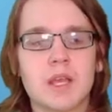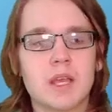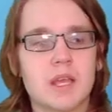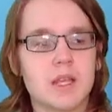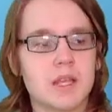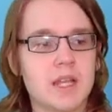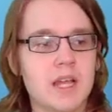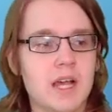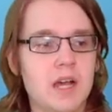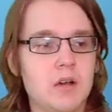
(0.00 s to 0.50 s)

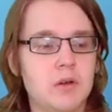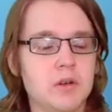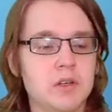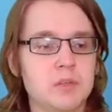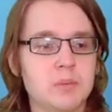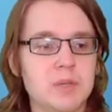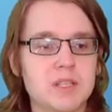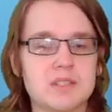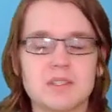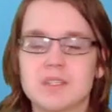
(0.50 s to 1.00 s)
Now,
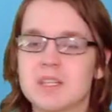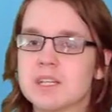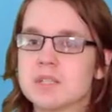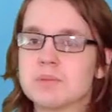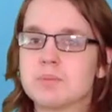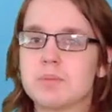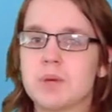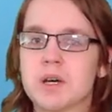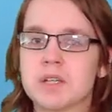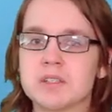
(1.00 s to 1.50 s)
admittedly, that's
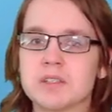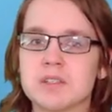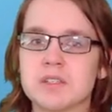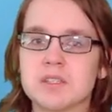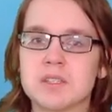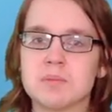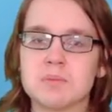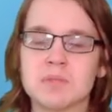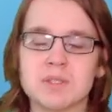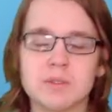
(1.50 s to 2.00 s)
partially a
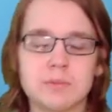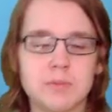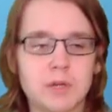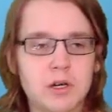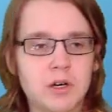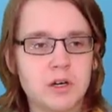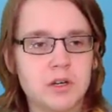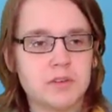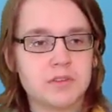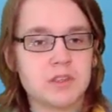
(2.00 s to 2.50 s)
symptom
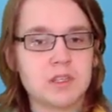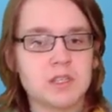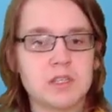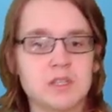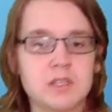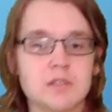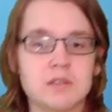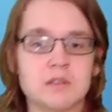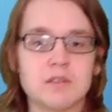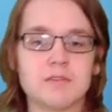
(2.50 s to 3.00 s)
of
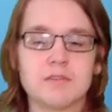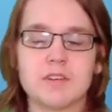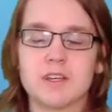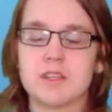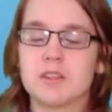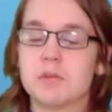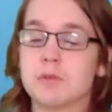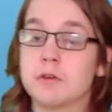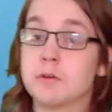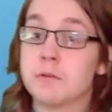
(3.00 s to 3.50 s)
the fact
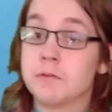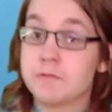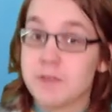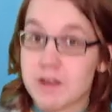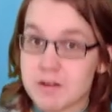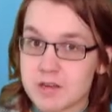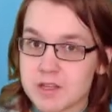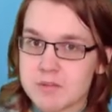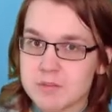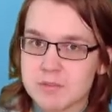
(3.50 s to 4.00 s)
that we were
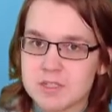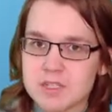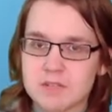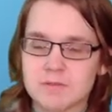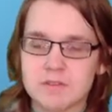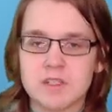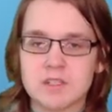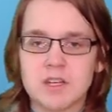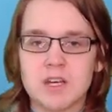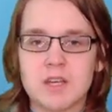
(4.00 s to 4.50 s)
very limited for
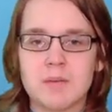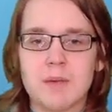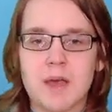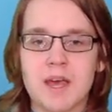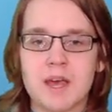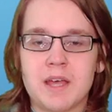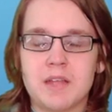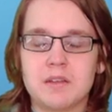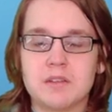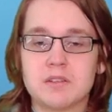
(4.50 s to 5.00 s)
time
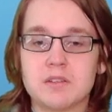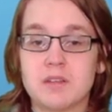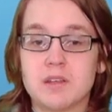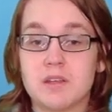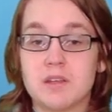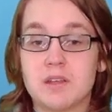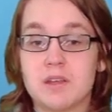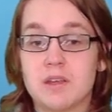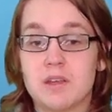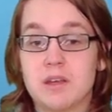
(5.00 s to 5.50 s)
and
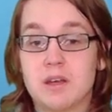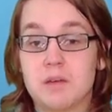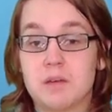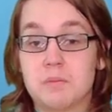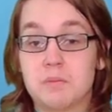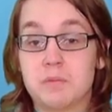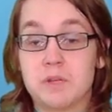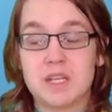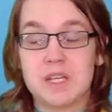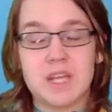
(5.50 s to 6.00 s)

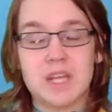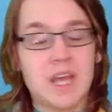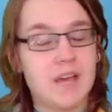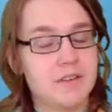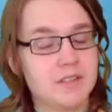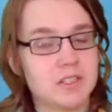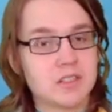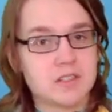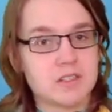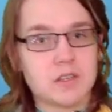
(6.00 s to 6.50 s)
we didn't have a
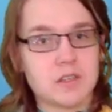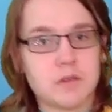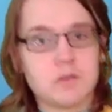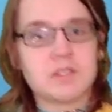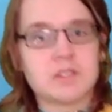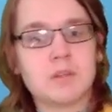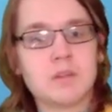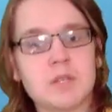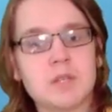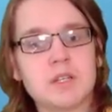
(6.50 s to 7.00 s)
chance to go
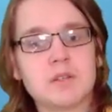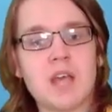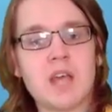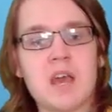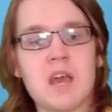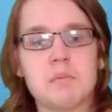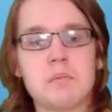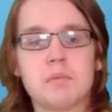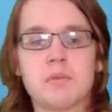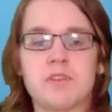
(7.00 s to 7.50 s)
into the build
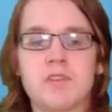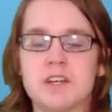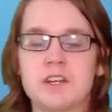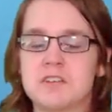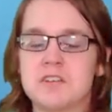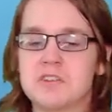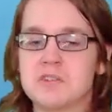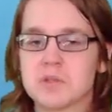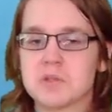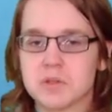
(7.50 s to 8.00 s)
and provide a
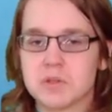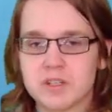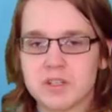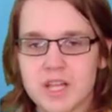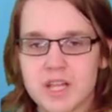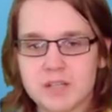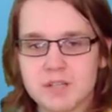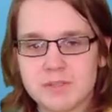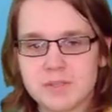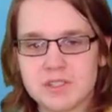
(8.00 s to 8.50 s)
tutorial
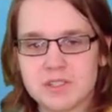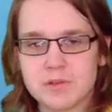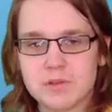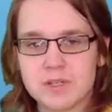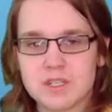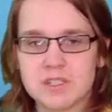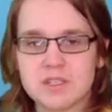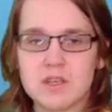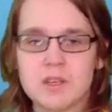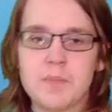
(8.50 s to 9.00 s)
element to
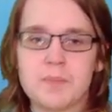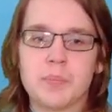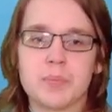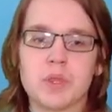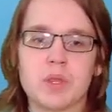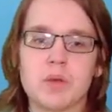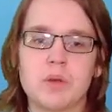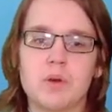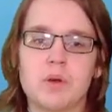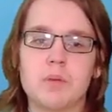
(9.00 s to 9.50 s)
it.
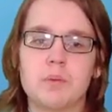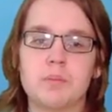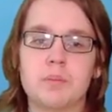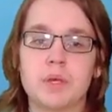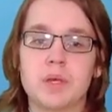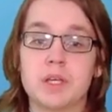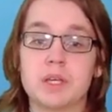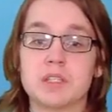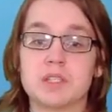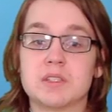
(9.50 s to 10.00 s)

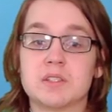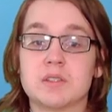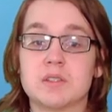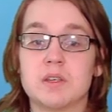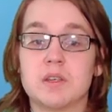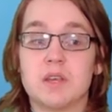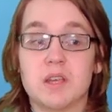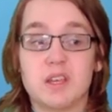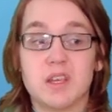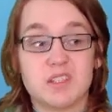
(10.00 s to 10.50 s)
But,
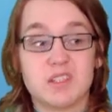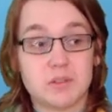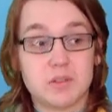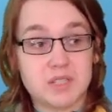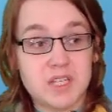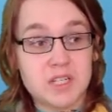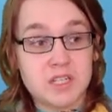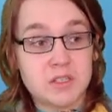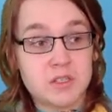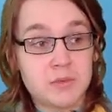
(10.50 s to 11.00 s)
so
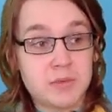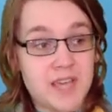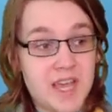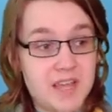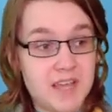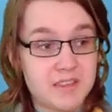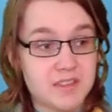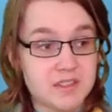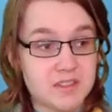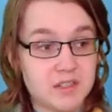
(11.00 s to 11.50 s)
essentially we
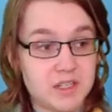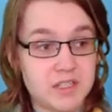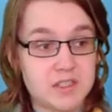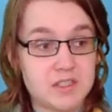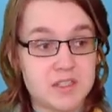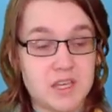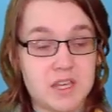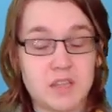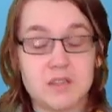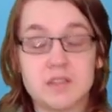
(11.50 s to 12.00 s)
had this guide
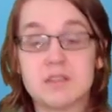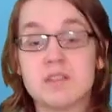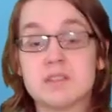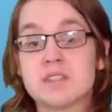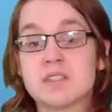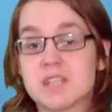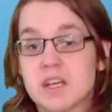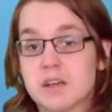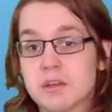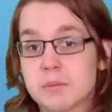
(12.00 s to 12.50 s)
saying, this
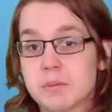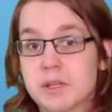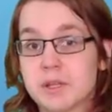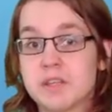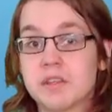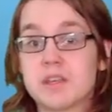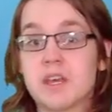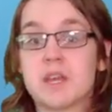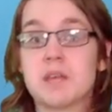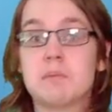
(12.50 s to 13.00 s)
is how you play
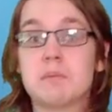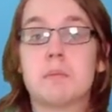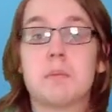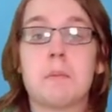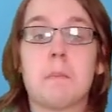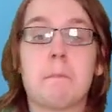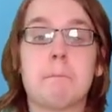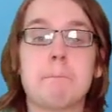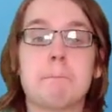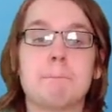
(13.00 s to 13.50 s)
the game,
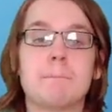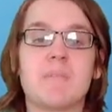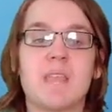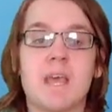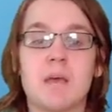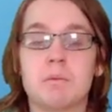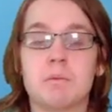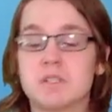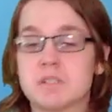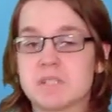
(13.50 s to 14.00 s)

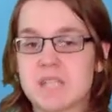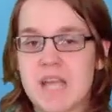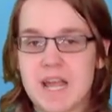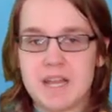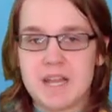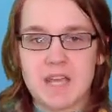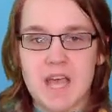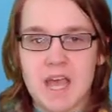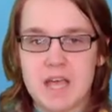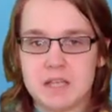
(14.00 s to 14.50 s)
and we just had
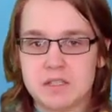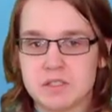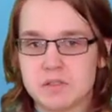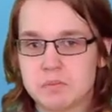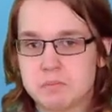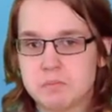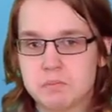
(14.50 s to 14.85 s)
it as a